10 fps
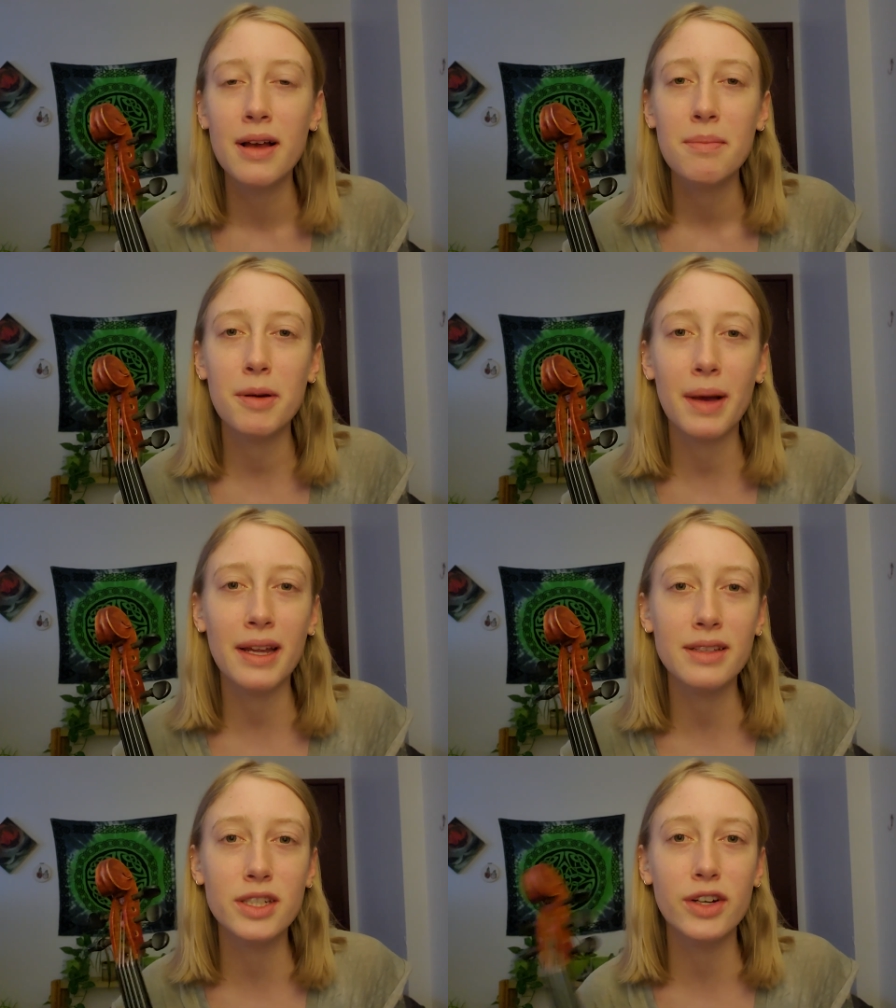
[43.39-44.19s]
But my
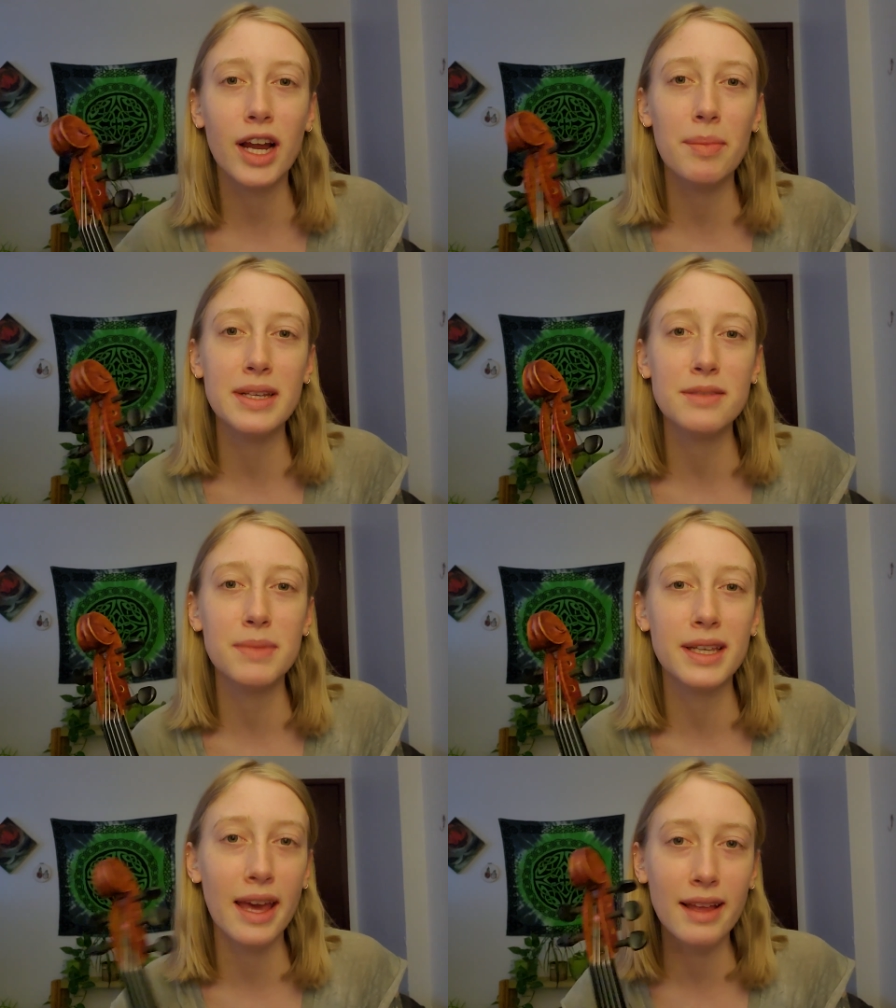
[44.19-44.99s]
Instagram is
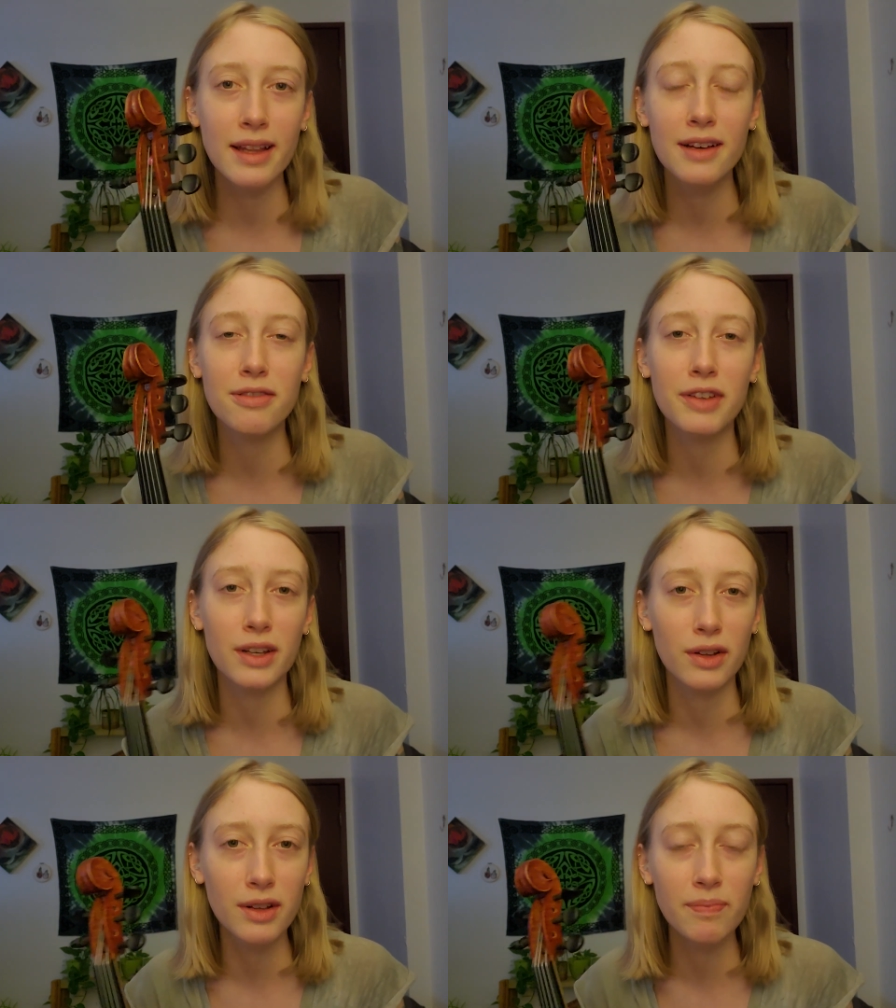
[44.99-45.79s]
Michaela
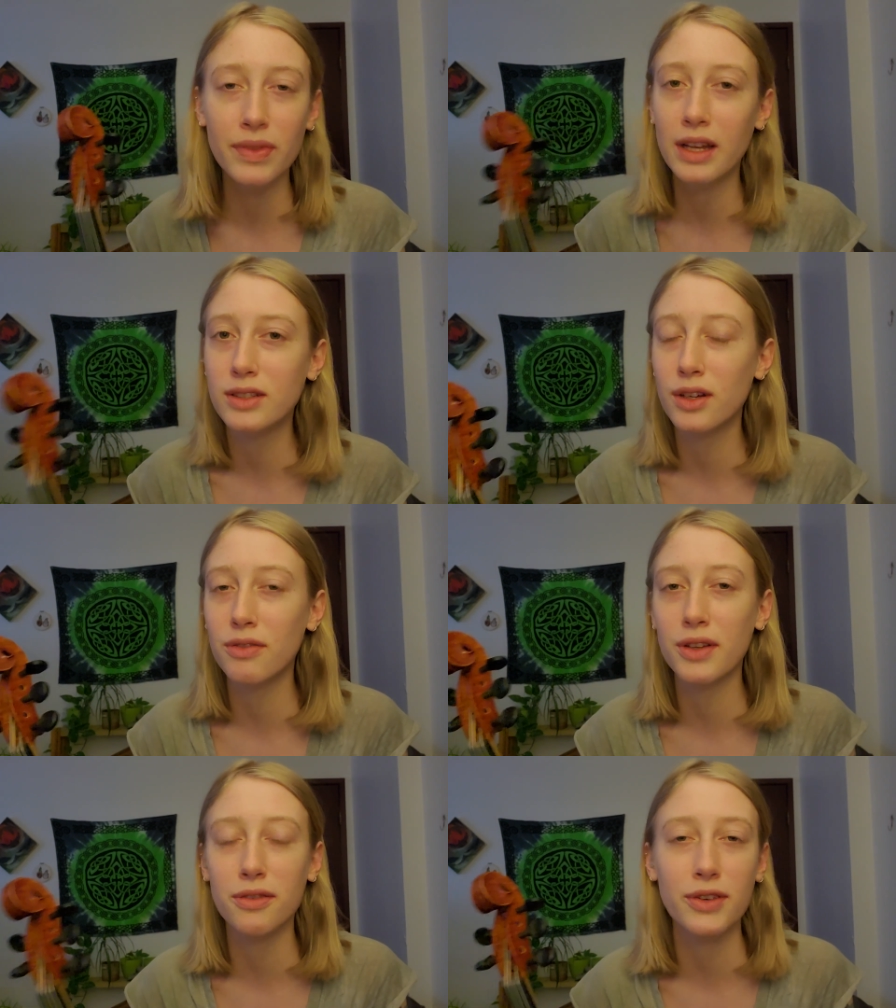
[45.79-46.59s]
Fiddle, and so
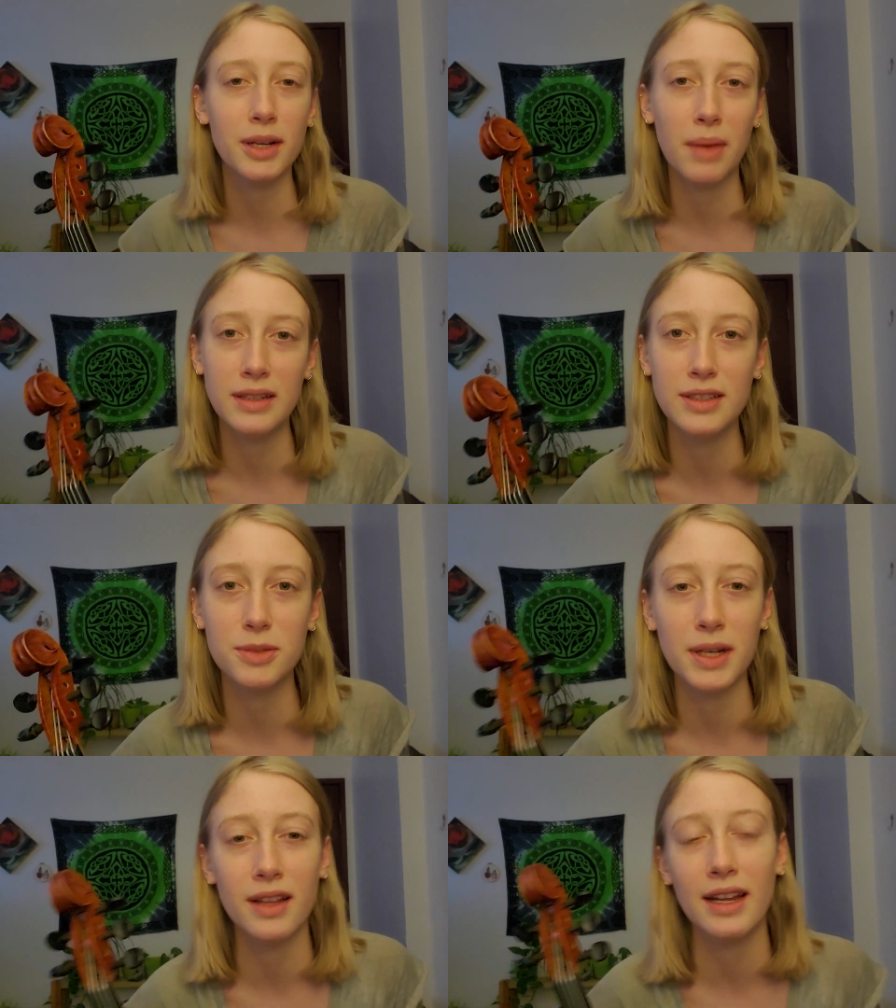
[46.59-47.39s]
feel free to message
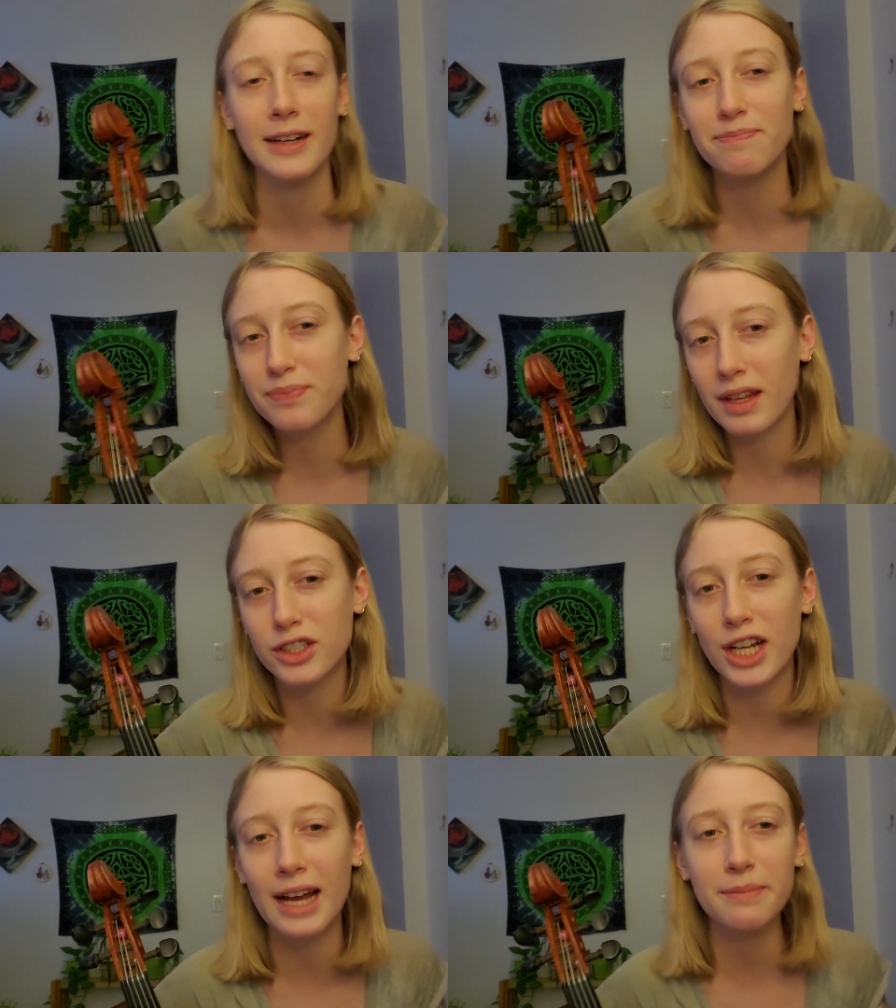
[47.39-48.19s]
me on there or
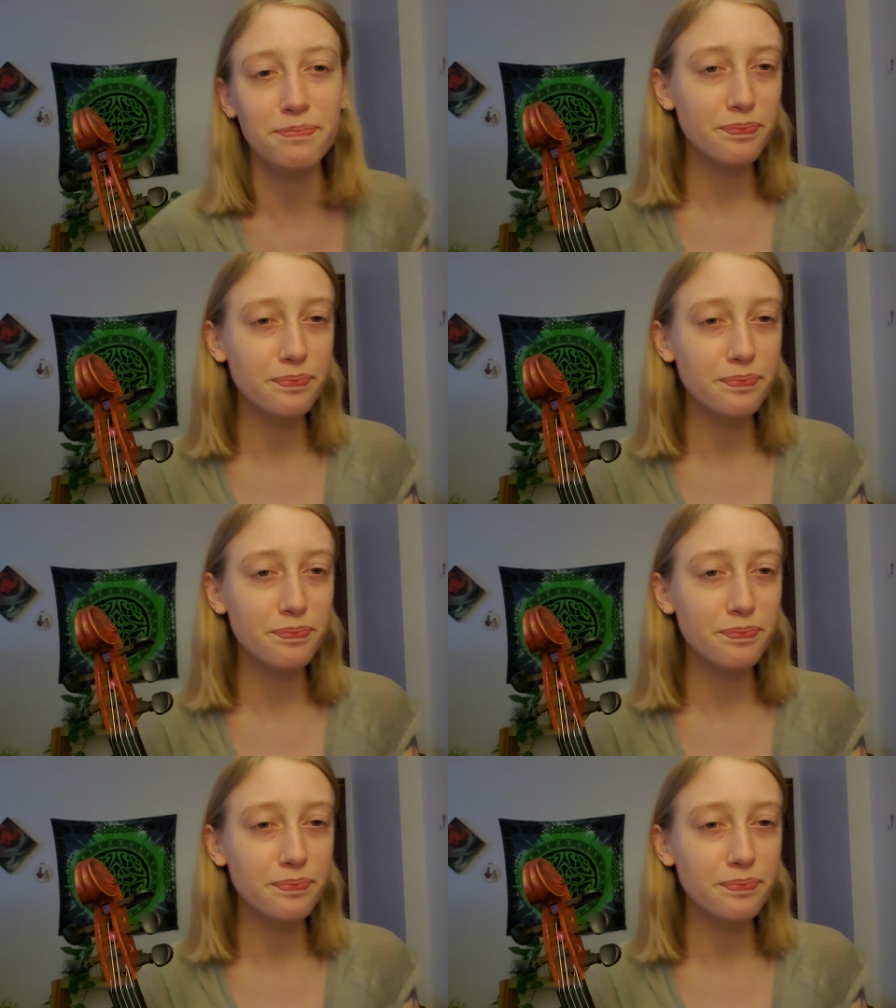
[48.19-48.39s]
chat.